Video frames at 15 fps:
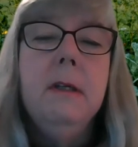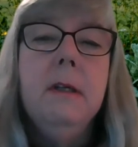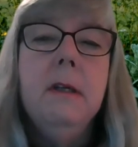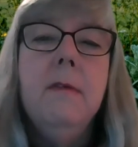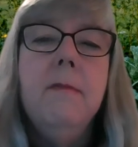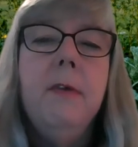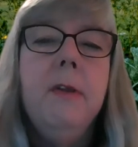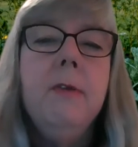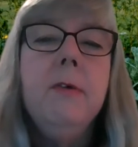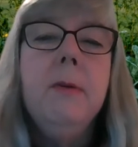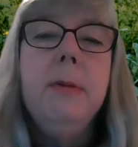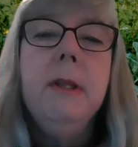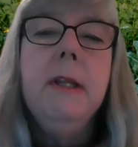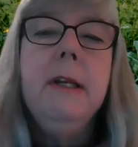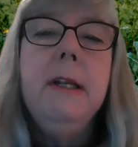of
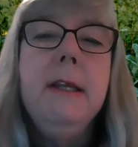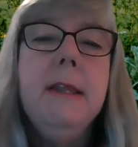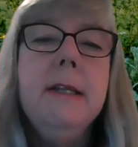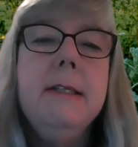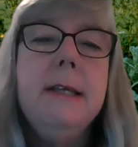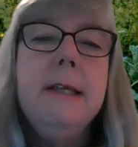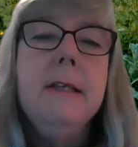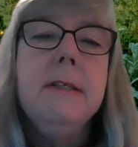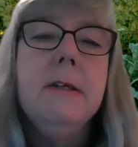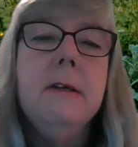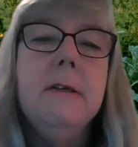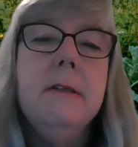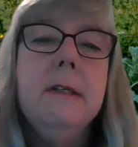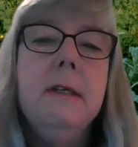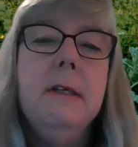vulnerability in the
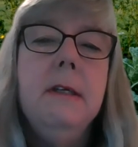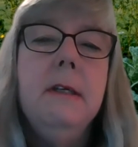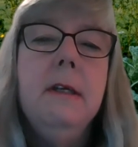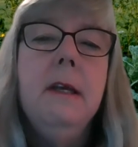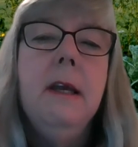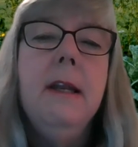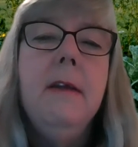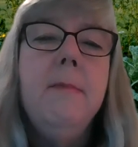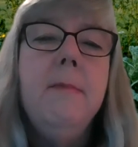desert, and of